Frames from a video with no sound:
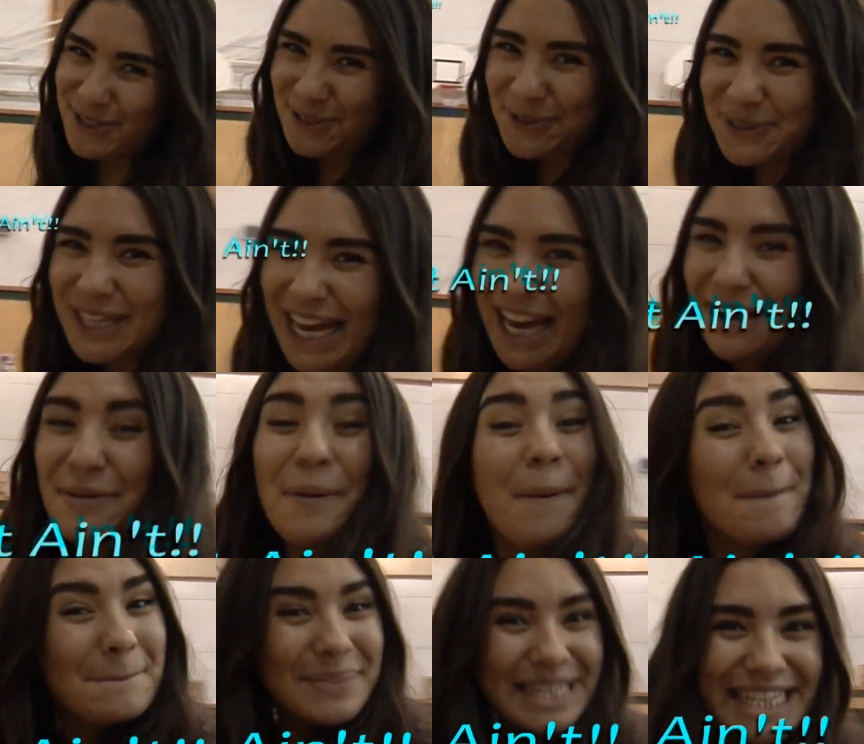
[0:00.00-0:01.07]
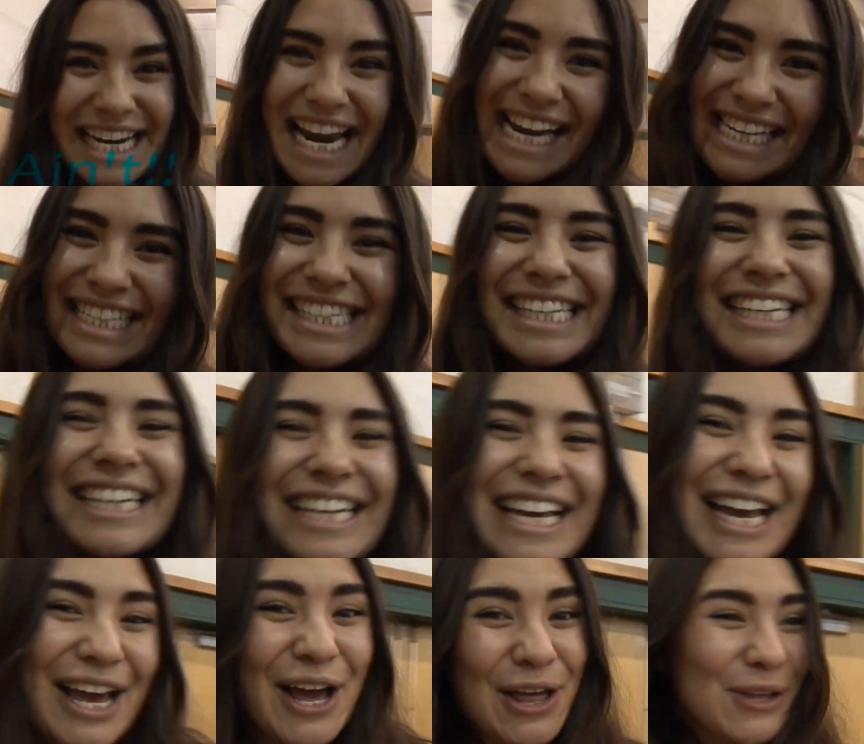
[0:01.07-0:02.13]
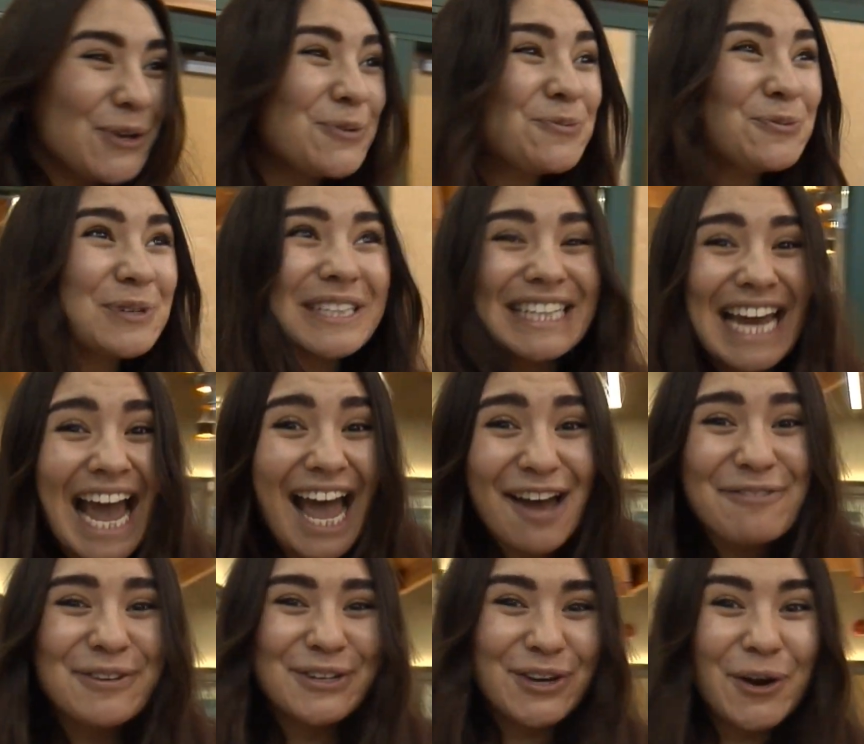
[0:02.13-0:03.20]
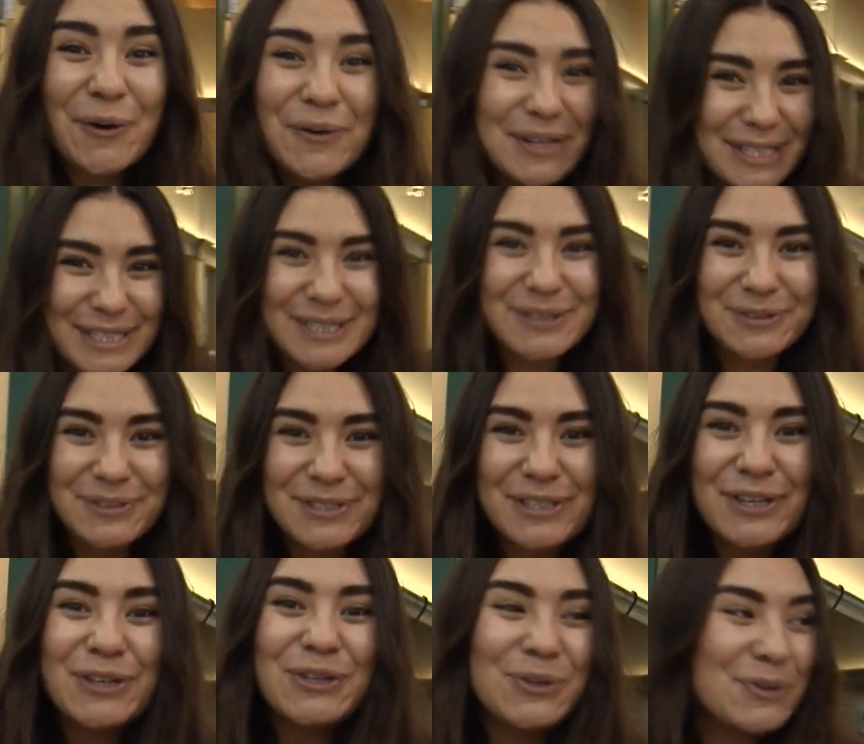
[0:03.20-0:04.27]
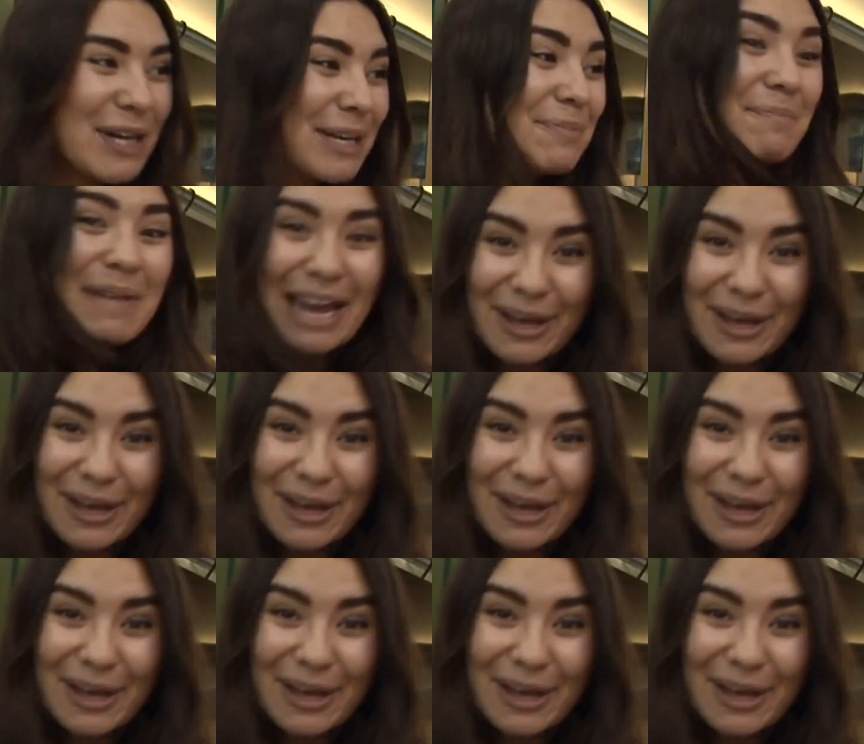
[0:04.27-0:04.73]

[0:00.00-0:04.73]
too late, but it ain't. You really have no excuse. You can